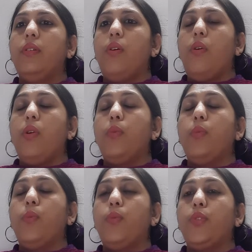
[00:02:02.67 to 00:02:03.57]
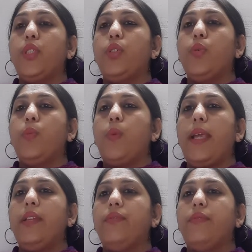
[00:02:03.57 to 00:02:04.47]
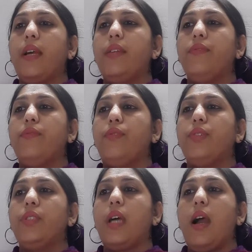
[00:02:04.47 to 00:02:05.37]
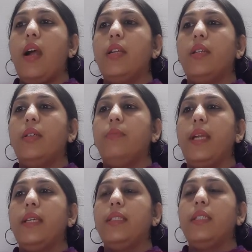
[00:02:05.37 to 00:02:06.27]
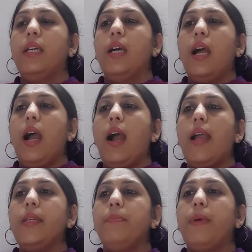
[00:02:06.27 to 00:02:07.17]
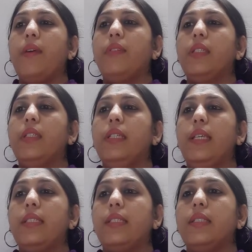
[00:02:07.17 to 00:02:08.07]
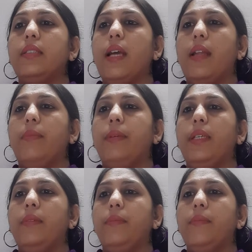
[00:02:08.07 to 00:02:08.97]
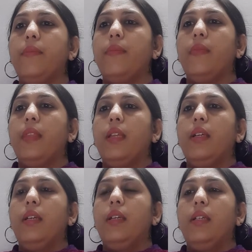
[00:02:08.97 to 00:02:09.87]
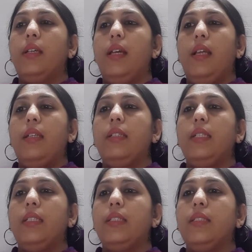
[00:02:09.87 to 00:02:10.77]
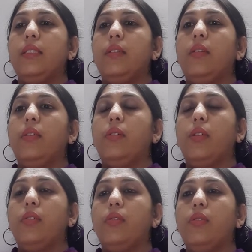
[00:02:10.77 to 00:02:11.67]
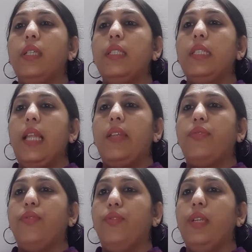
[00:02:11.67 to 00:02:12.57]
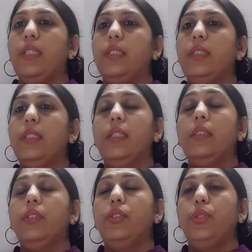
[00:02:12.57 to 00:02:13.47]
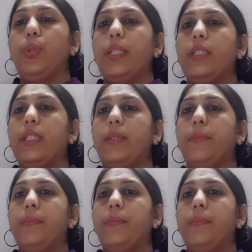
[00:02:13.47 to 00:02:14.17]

or 0.5 volts are termed as high power laser therapy and it is also known as class 4 laser in USA.